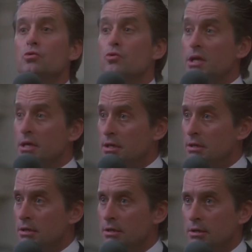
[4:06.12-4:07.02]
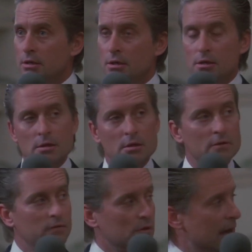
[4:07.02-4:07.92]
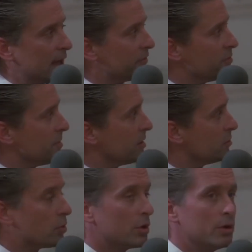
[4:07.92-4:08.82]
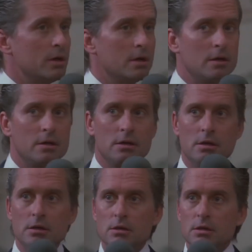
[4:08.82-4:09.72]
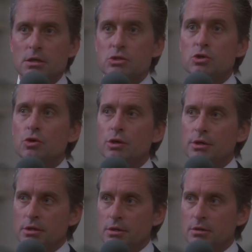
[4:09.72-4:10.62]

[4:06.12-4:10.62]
greed, for lack of a better word, is good.